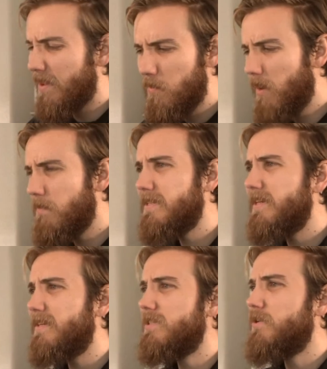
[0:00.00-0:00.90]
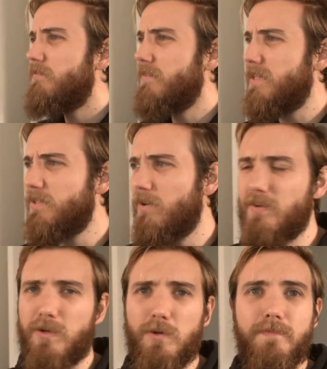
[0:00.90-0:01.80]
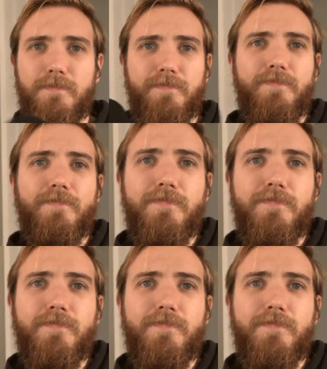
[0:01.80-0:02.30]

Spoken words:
Why am I sounding so philosophical?